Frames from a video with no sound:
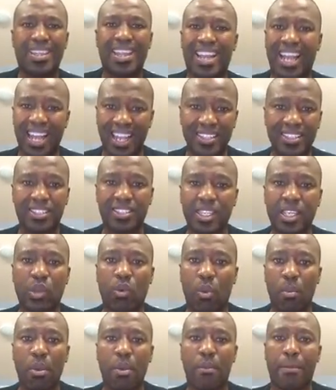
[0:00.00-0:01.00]
Answer your
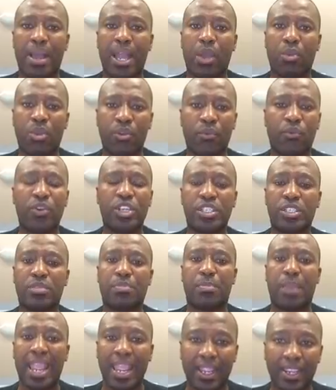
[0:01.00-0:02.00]
woman back with
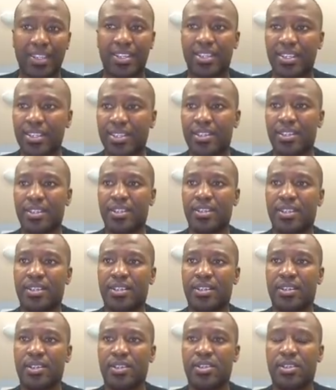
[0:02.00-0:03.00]
respect.
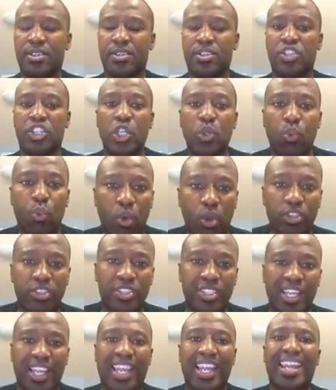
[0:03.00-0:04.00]
She wants
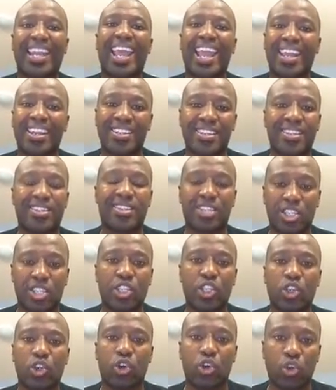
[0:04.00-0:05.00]
to connect to
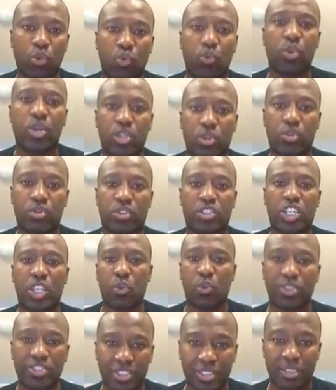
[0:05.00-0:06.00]
your world. She
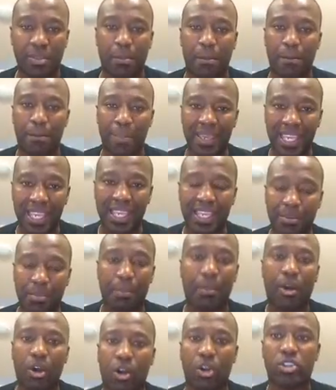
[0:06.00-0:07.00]
wants to be
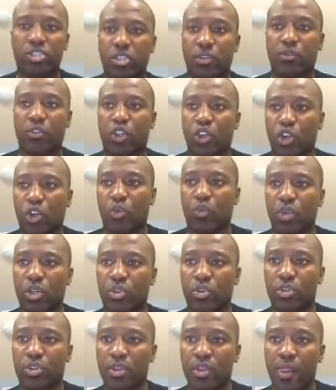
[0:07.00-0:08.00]
part of your
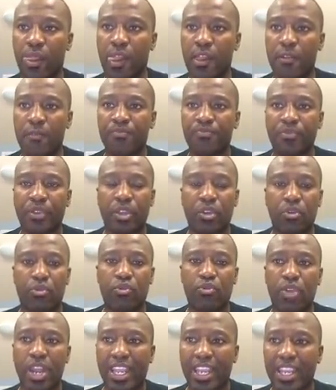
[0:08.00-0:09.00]
world.
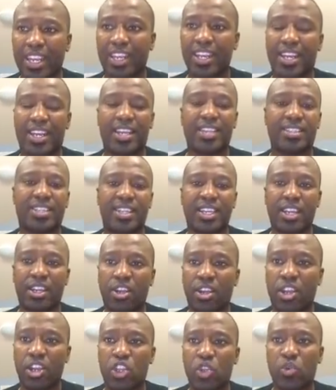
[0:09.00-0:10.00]
Recognize and
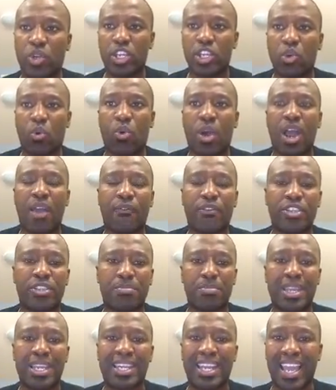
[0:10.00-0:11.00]
acknowledge when your wife has
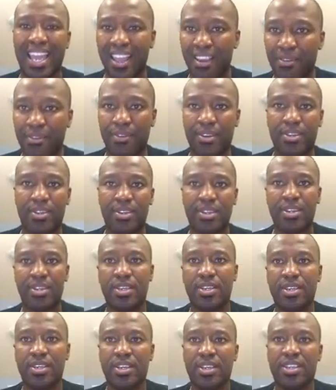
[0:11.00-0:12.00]
made an effort.
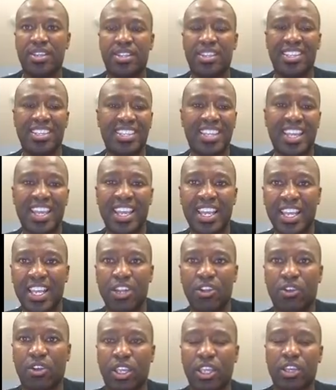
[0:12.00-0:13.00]
Is her hair
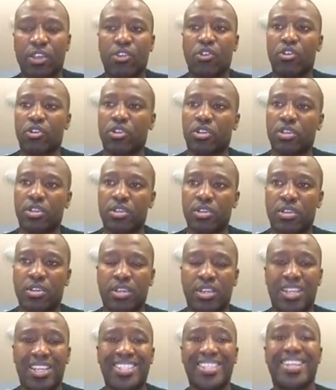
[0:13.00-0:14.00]
looking good?
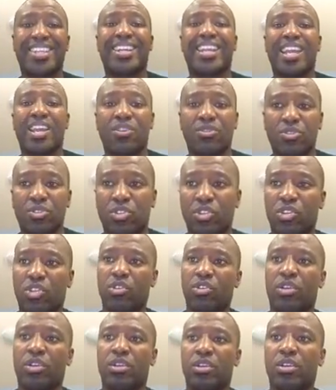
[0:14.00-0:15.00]
Is her nails
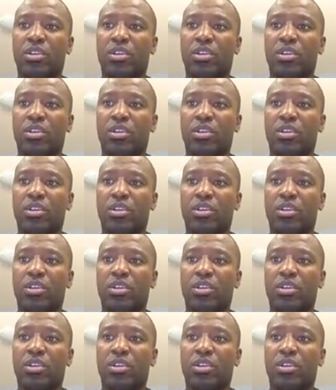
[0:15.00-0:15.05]
done?